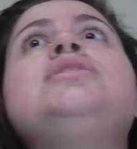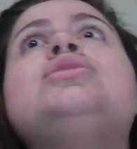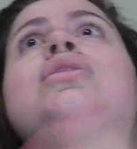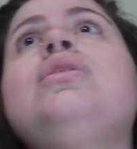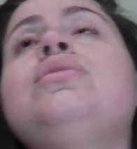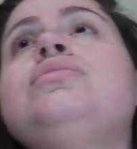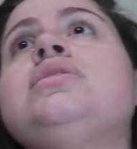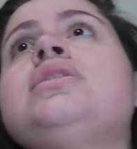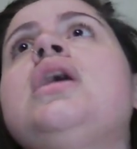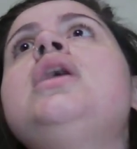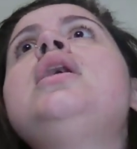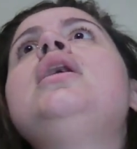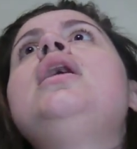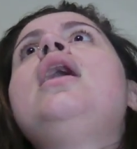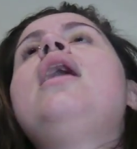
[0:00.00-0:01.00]
Jones,
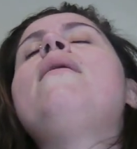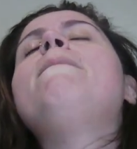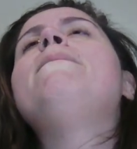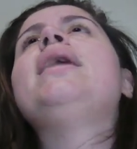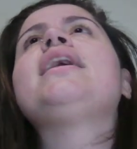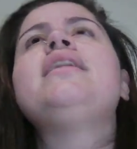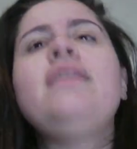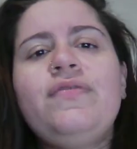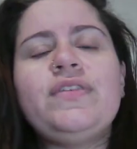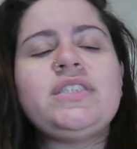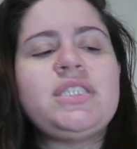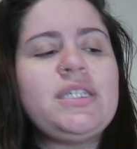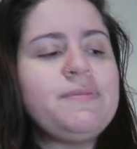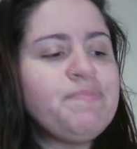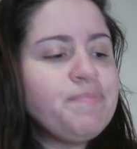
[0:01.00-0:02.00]

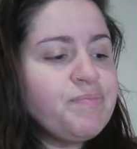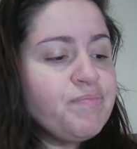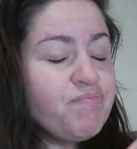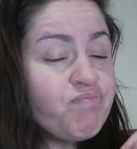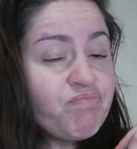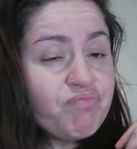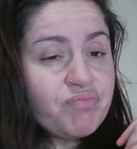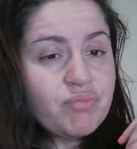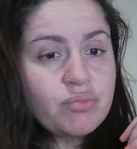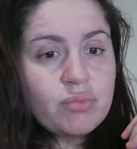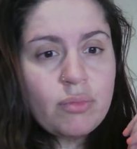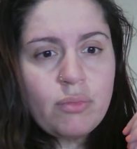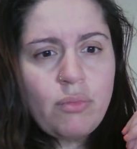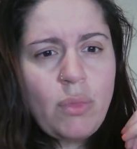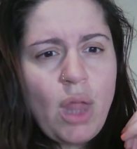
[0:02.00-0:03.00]
magnificent.
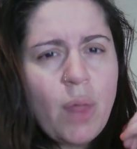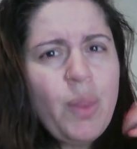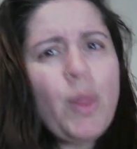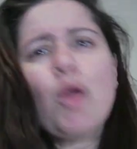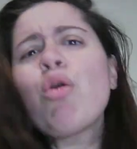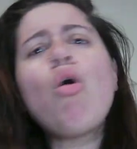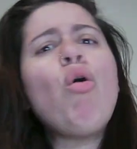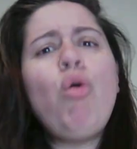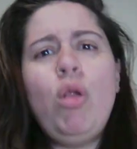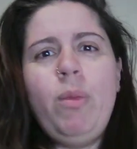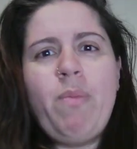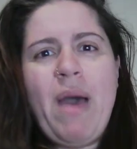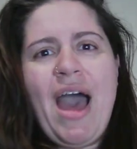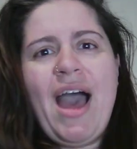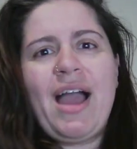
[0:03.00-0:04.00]
They're all
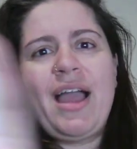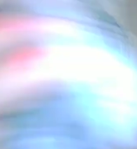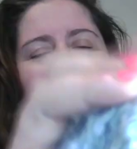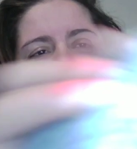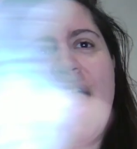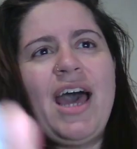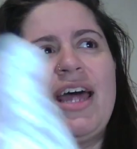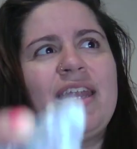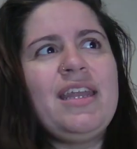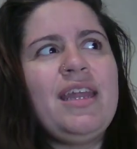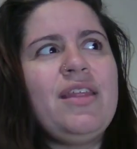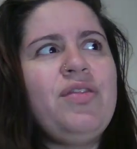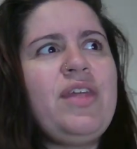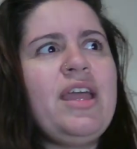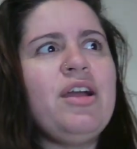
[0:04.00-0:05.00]
back and
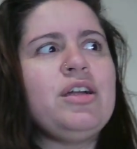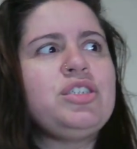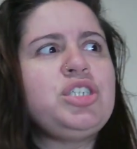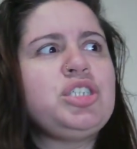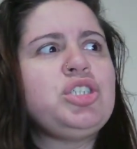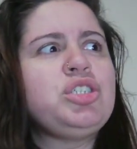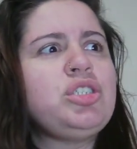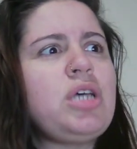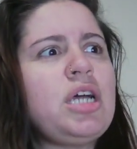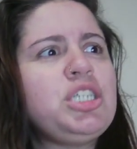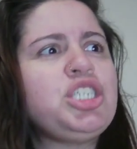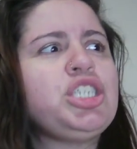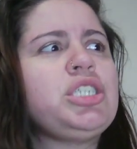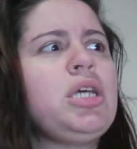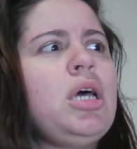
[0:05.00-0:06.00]
they're just
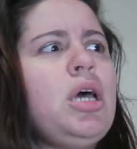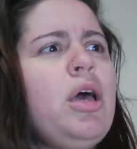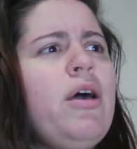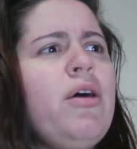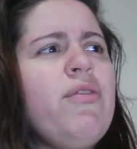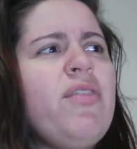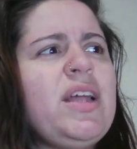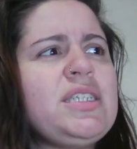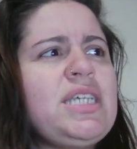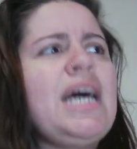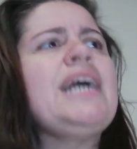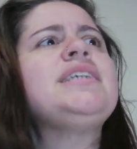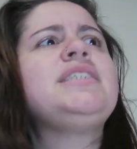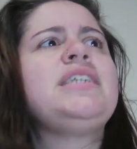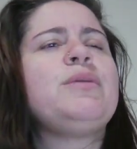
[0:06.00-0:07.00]
such
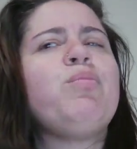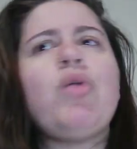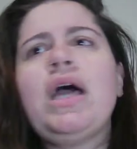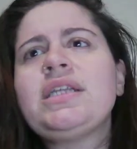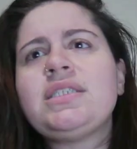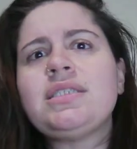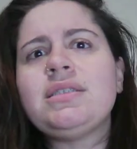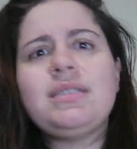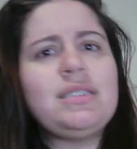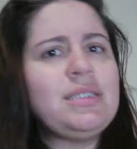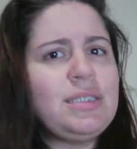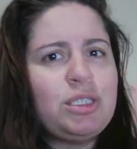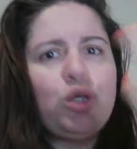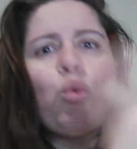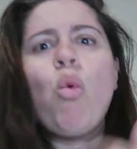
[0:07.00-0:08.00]
fantastic
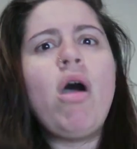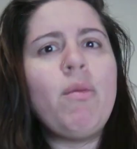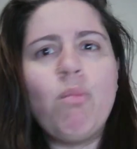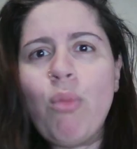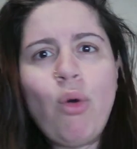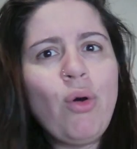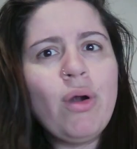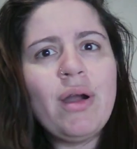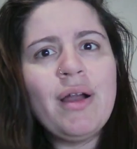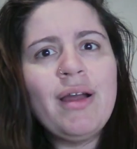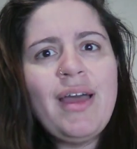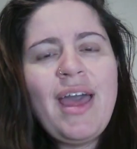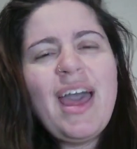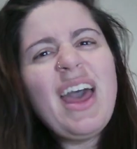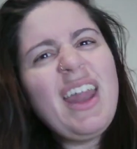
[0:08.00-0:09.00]
presences. You want more.
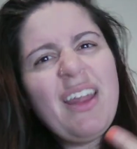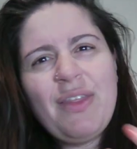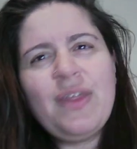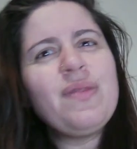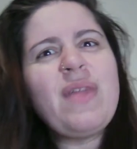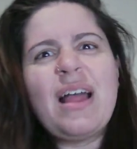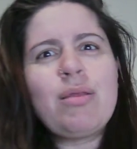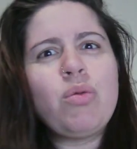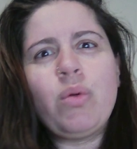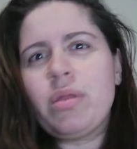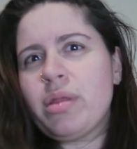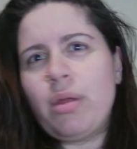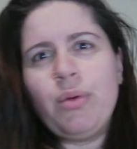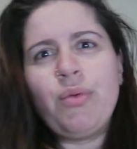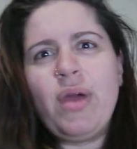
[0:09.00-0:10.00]
And I think that's
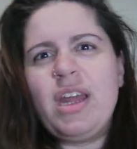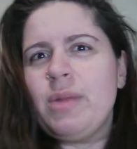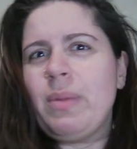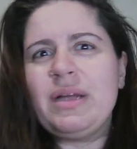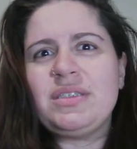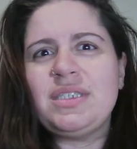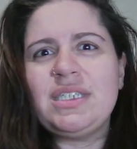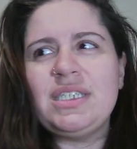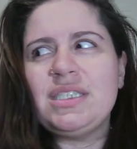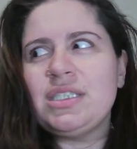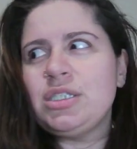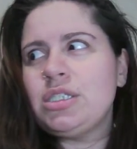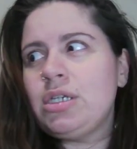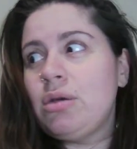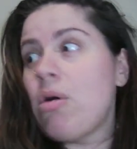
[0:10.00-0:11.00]
what's so great about
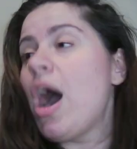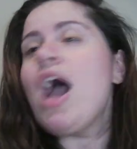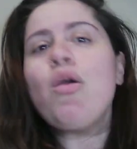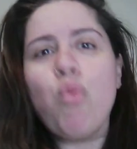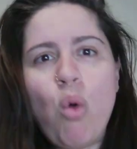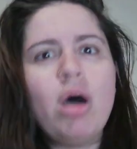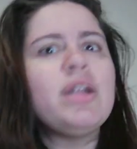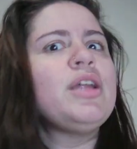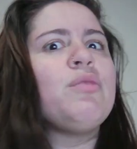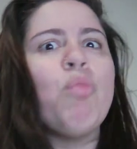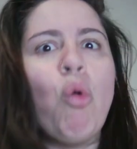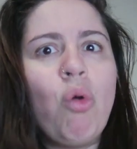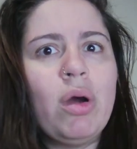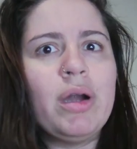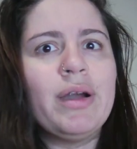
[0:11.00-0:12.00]
season two. I wanted
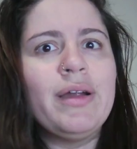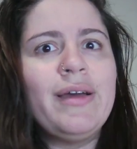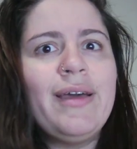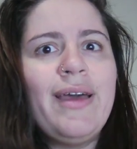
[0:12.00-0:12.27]
more.